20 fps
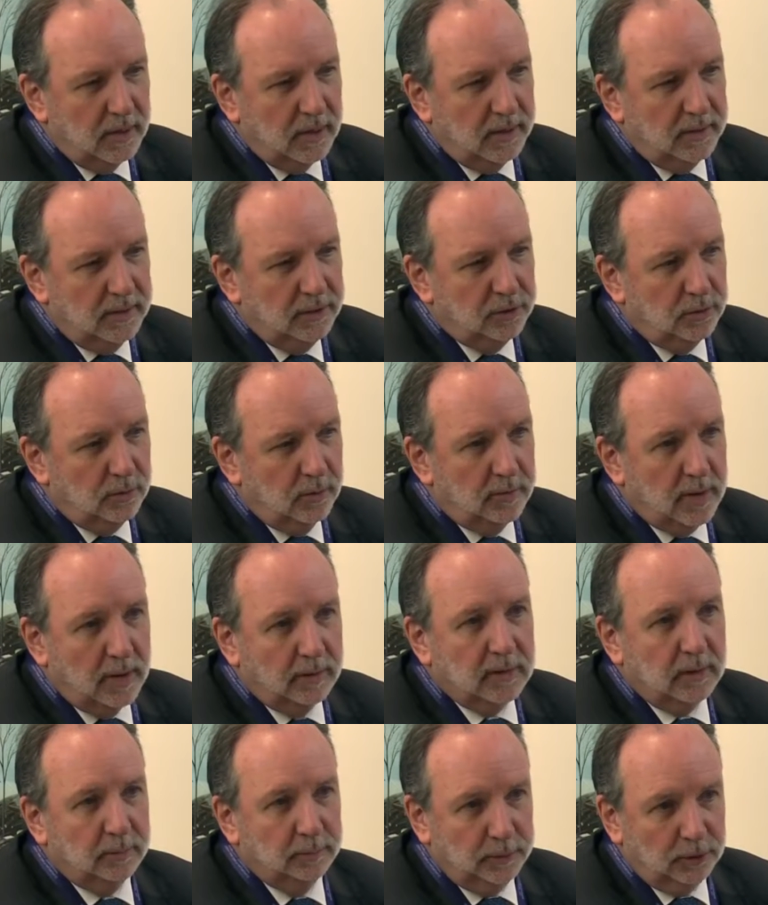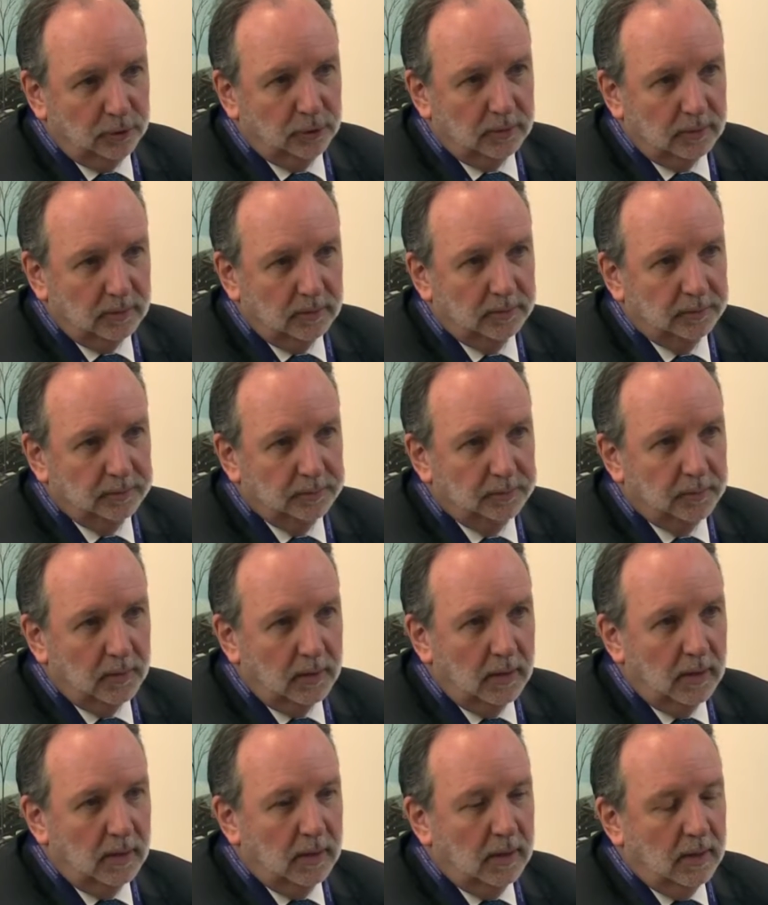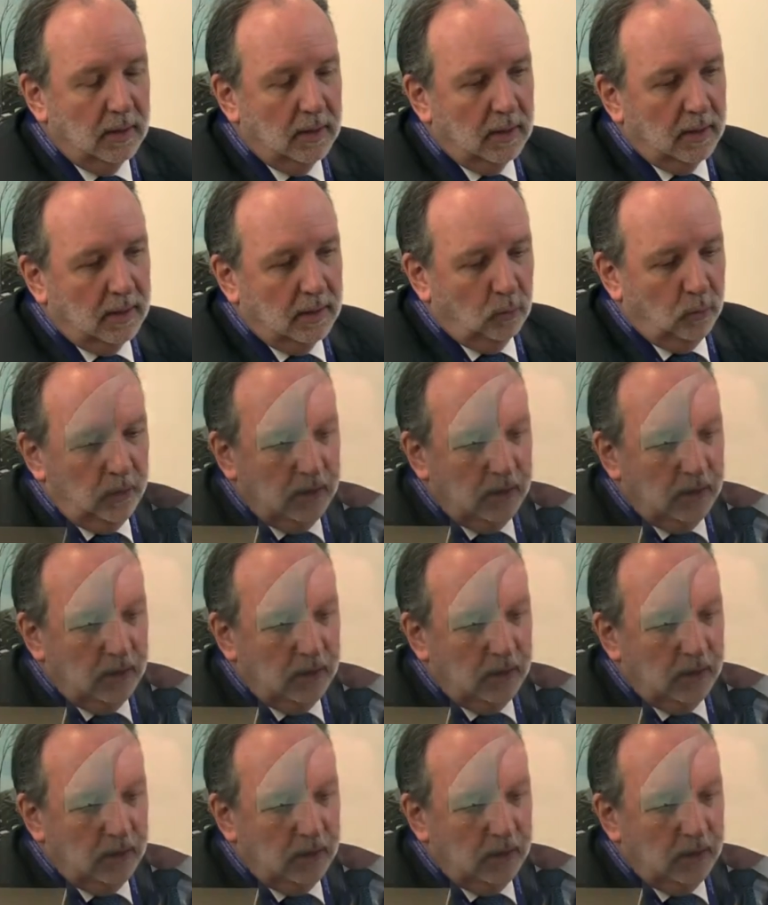an issue around ambition. We